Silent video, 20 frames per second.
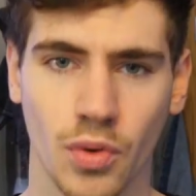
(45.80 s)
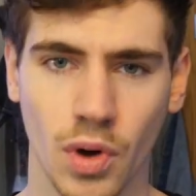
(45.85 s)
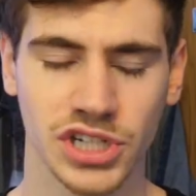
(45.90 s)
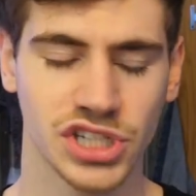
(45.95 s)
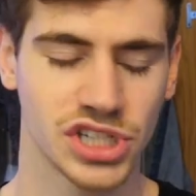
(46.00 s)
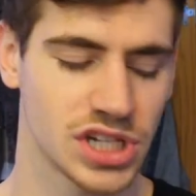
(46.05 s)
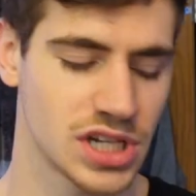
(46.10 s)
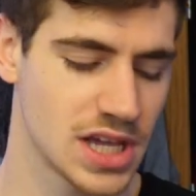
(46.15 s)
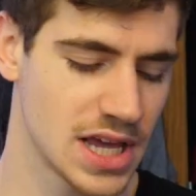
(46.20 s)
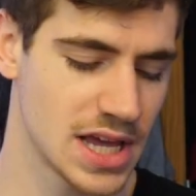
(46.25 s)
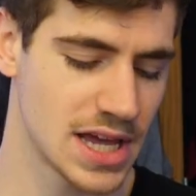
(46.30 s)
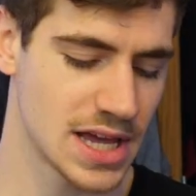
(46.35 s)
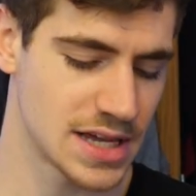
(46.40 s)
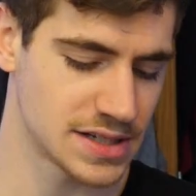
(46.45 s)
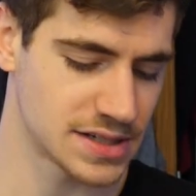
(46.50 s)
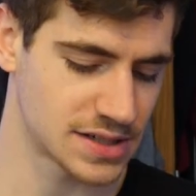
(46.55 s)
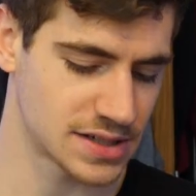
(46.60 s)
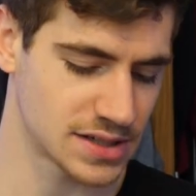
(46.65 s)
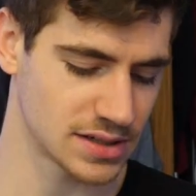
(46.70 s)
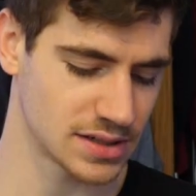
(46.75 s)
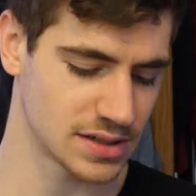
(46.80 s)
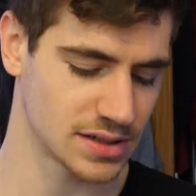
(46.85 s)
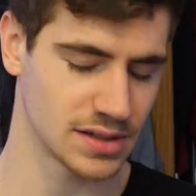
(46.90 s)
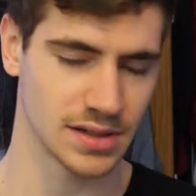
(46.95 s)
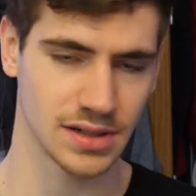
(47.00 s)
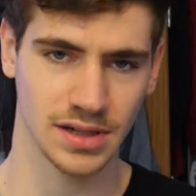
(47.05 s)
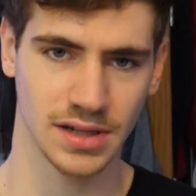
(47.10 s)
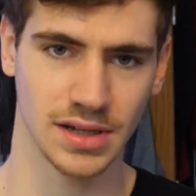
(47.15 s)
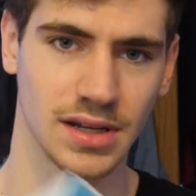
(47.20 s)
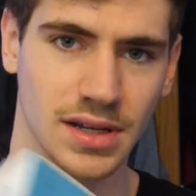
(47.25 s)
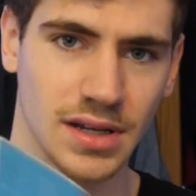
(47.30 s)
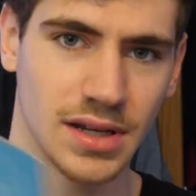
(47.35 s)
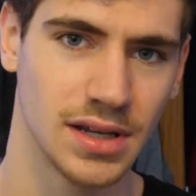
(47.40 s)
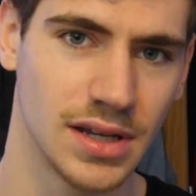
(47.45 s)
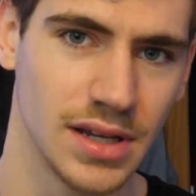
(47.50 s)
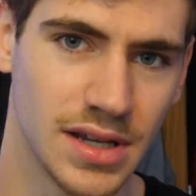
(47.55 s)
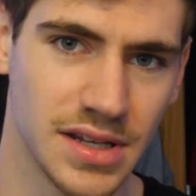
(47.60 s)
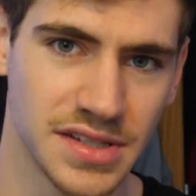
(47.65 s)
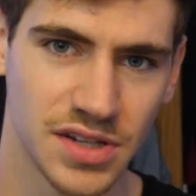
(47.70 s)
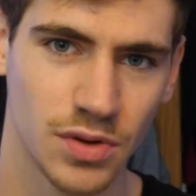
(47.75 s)
question is
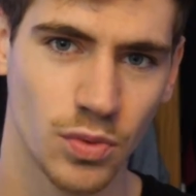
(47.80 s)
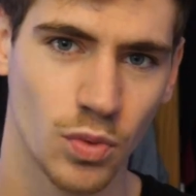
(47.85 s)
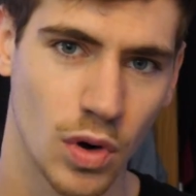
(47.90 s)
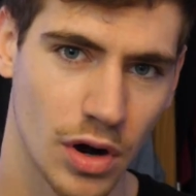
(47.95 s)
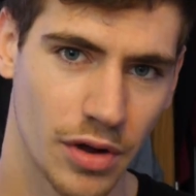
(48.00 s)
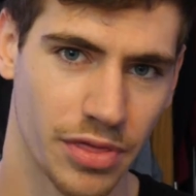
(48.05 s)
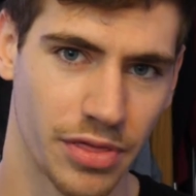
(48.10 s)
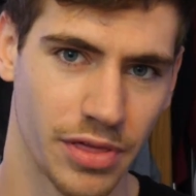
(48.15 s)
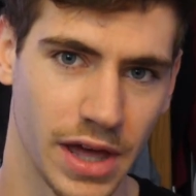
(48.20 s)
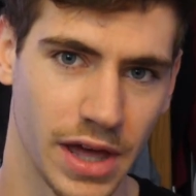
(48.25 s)
it worth